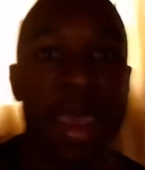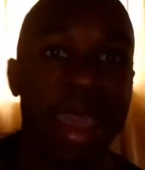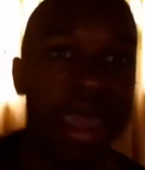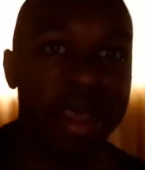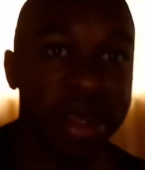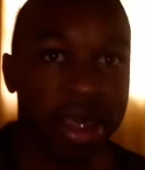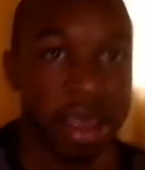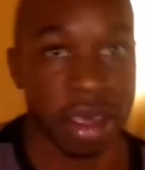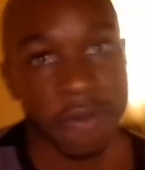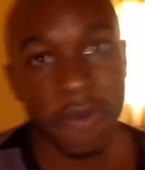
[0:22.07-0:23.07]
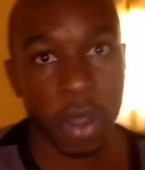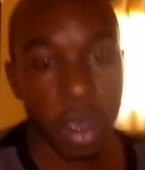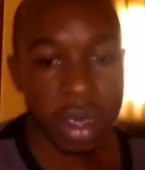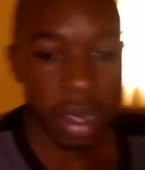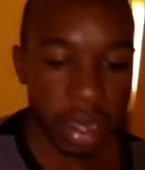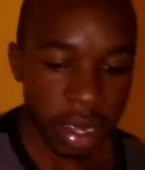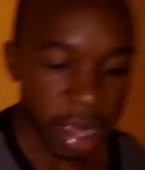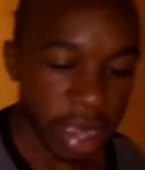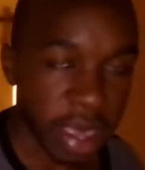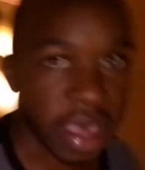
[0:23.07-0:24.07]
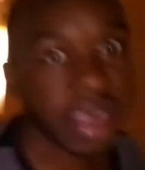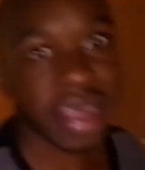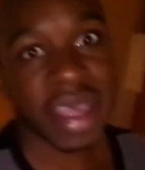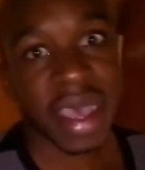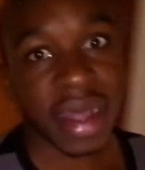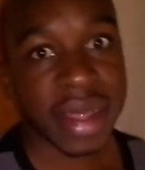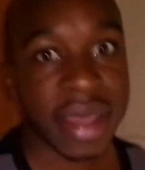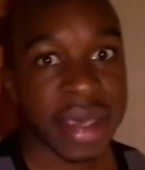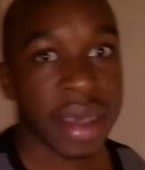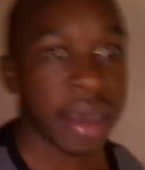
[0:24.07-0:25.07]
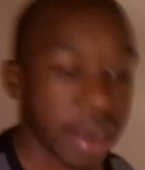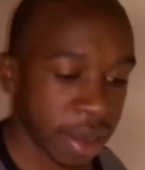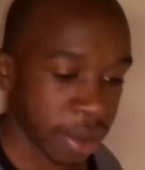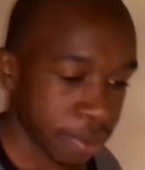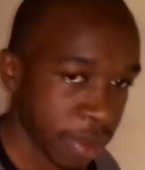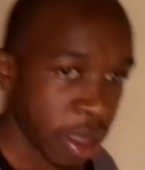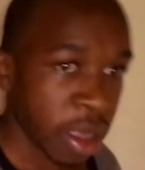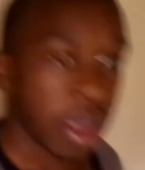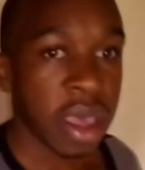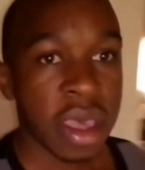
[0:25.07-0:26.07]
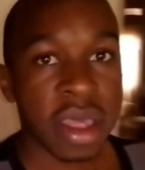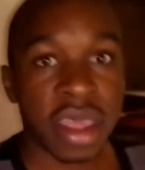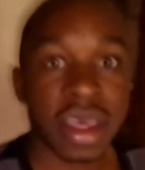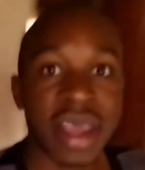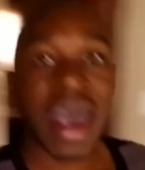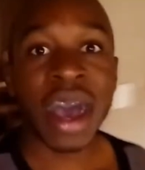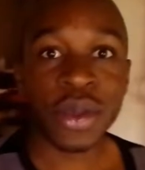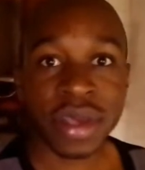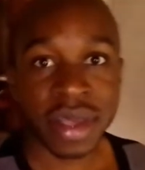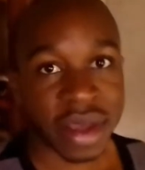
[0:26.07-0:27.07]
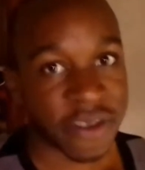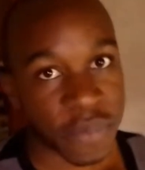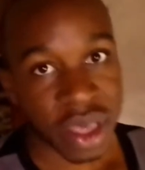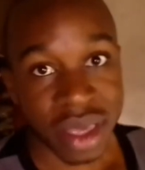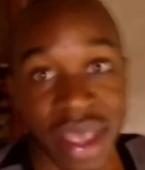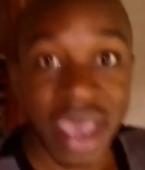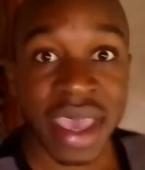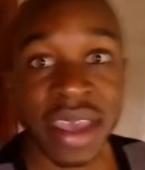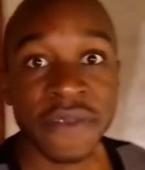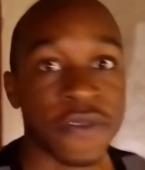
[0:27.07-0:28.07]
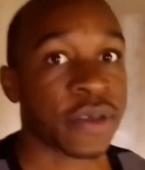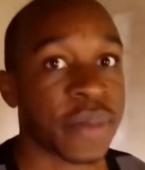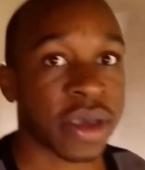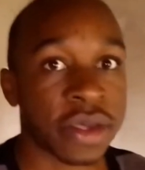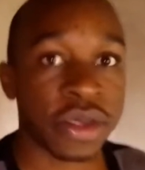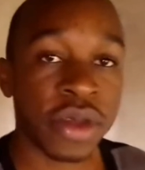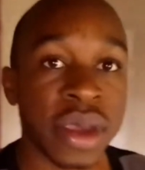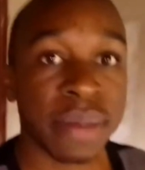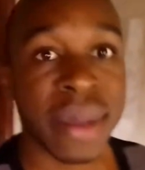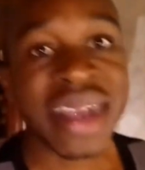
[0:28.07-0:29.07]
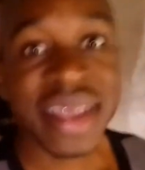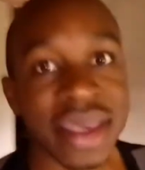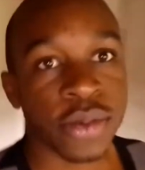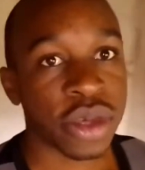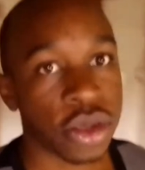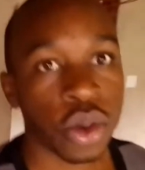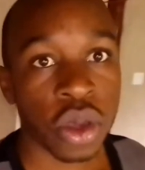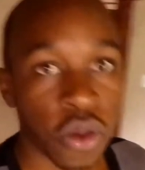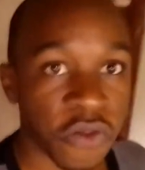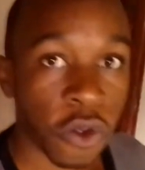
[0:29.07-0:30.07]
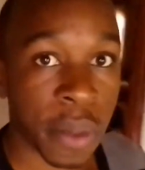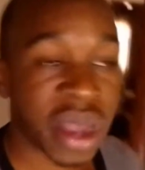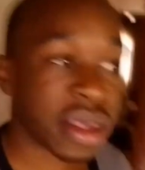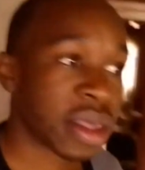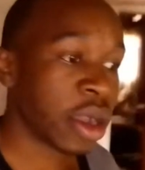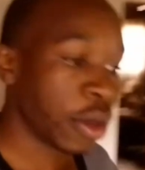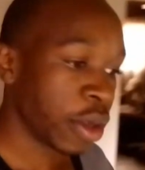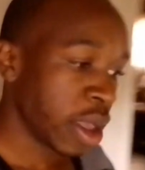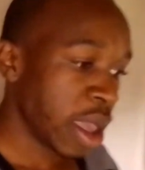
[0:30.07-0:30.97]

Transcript: behind this vlog is that uh, this house that I've been staying in for the past three months, which is going to four months now,